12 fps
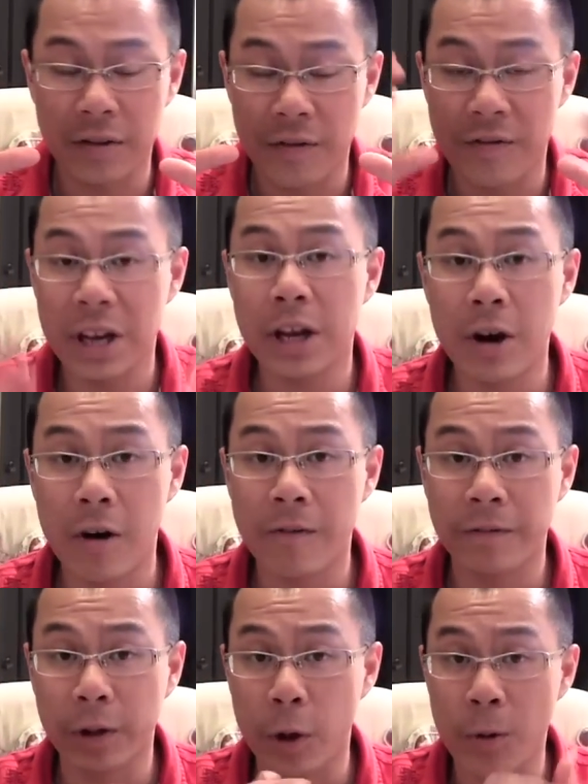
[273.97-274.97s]
video
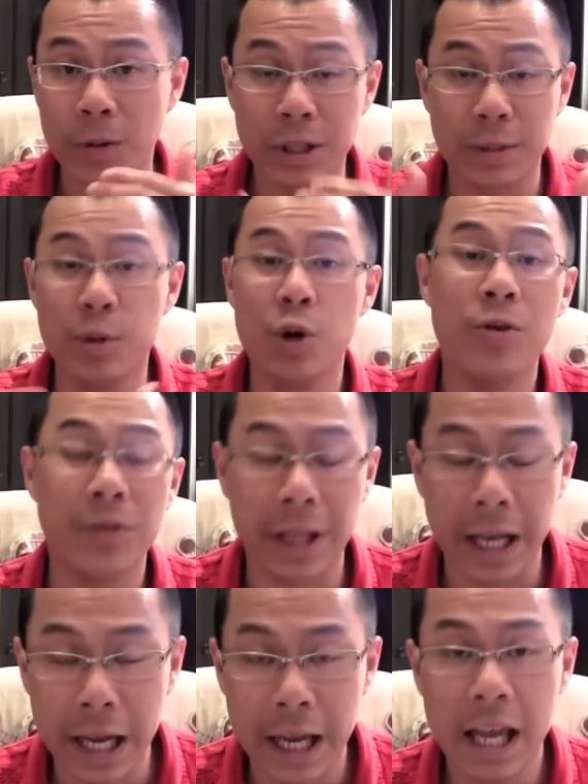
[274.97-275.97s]
flow
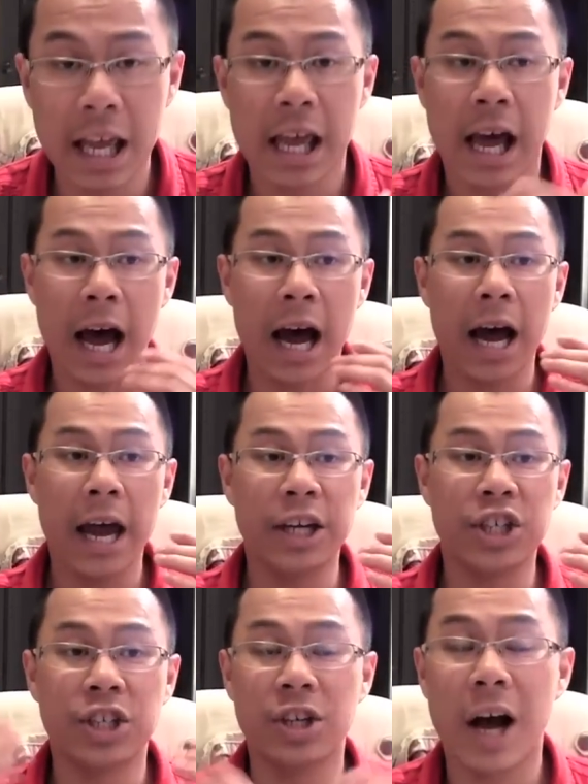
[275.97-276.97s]
smoothly, I
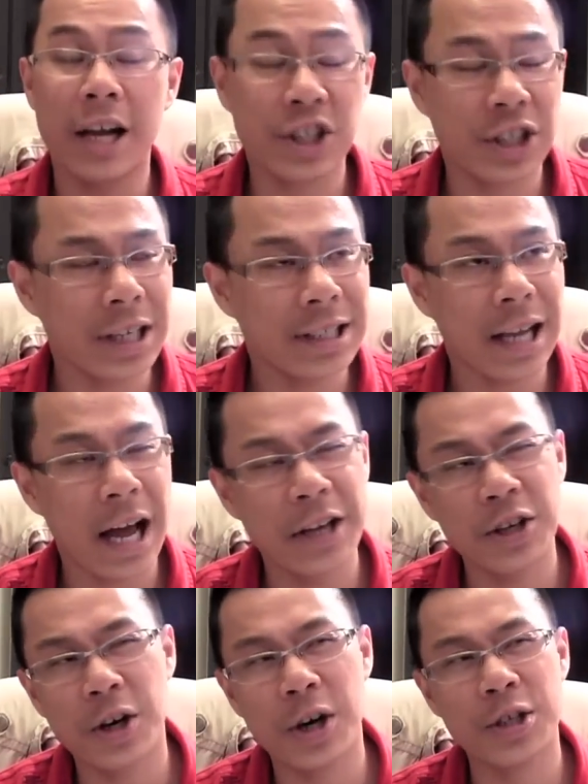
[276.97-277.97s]
shot just
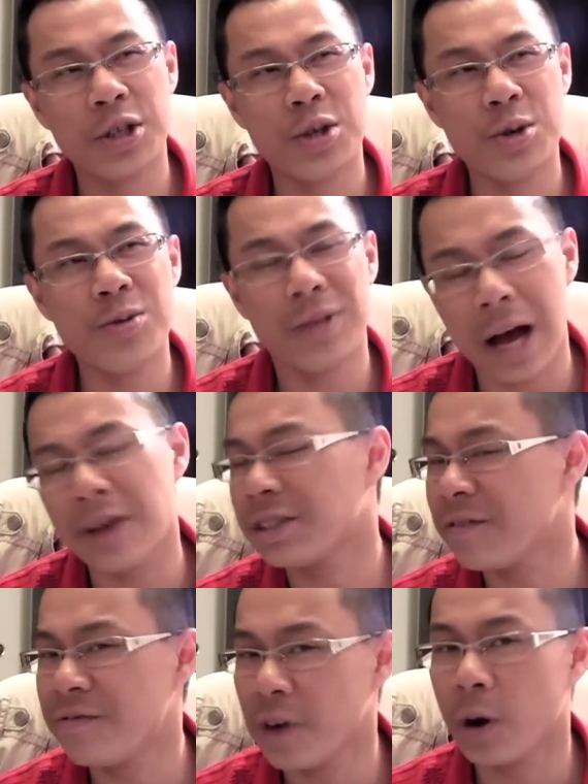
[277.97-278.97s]
under
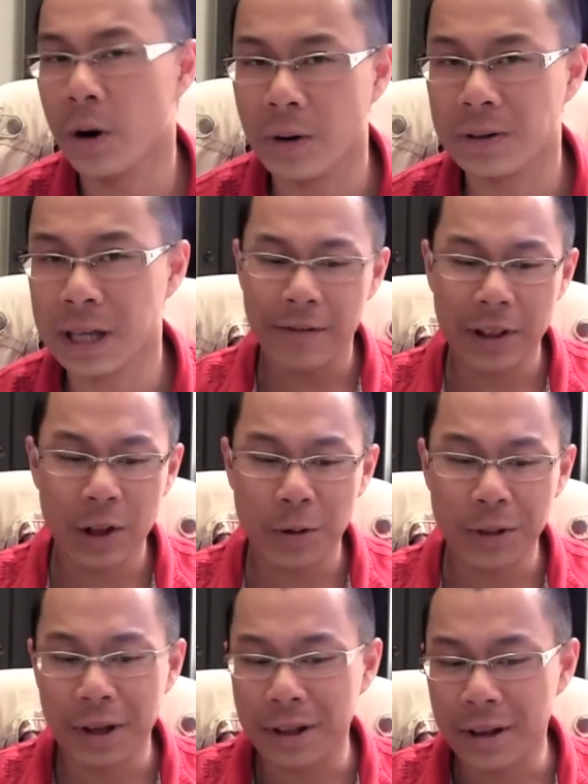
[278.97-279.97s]
2,000 photos. Even
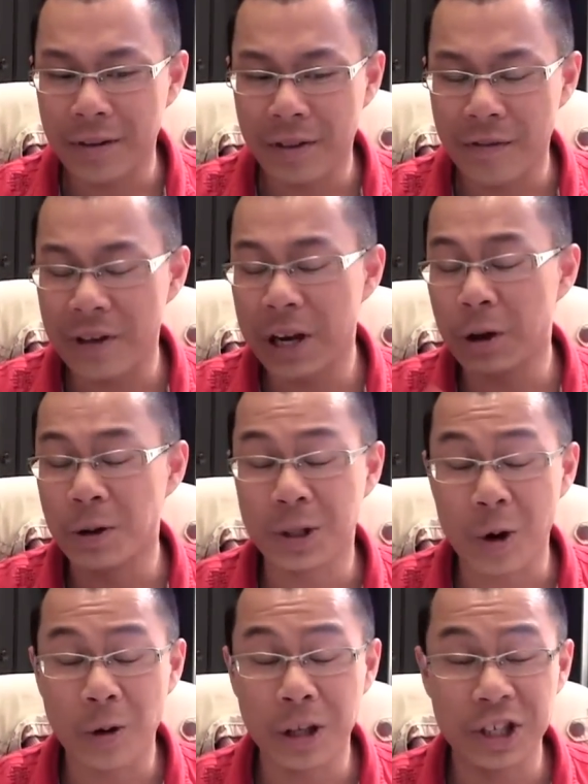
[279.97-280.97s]
though the video
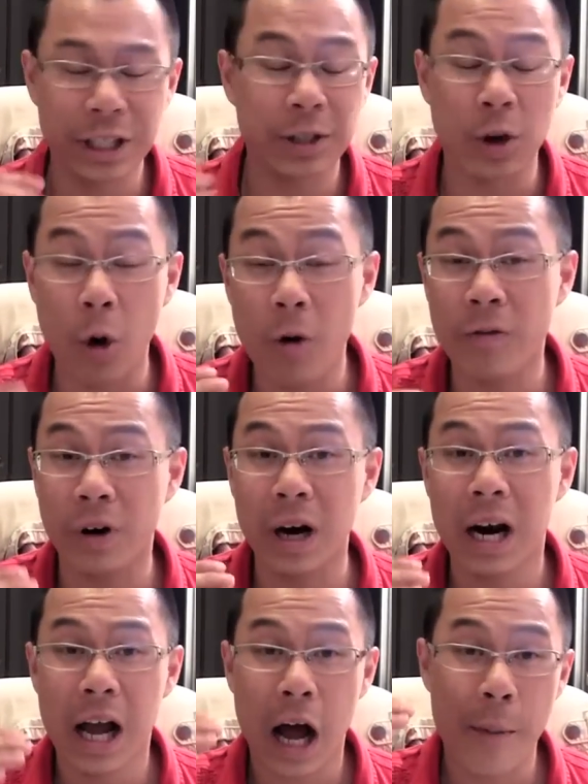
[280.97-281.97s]
is only just
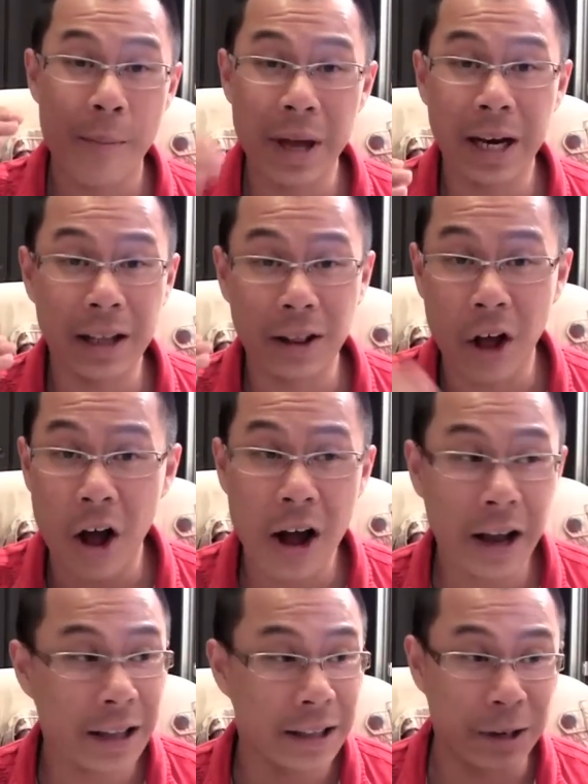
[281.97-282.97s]
over a minute
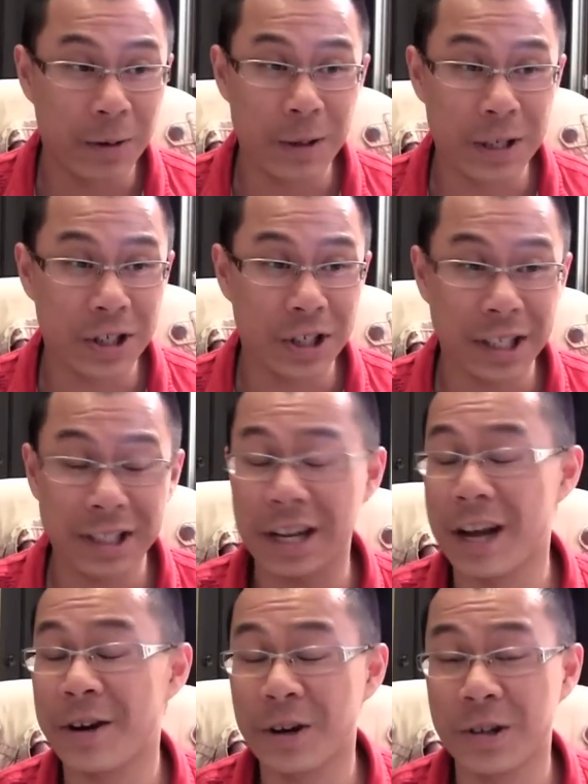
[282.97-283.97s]
long, there was just
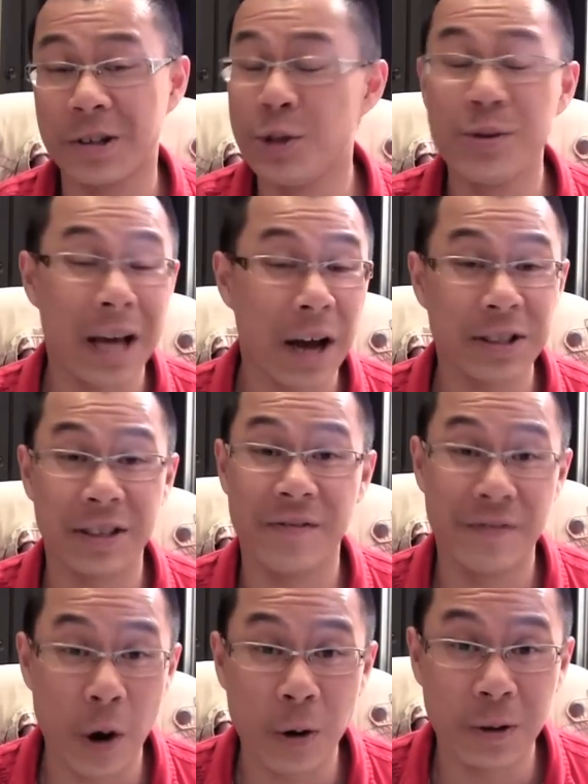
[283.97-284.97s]
under 2,000
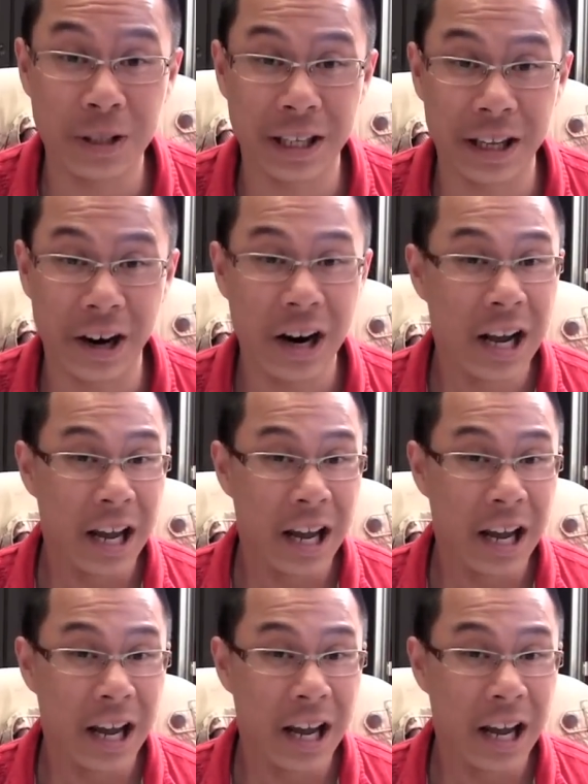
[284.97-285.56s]
photos in there.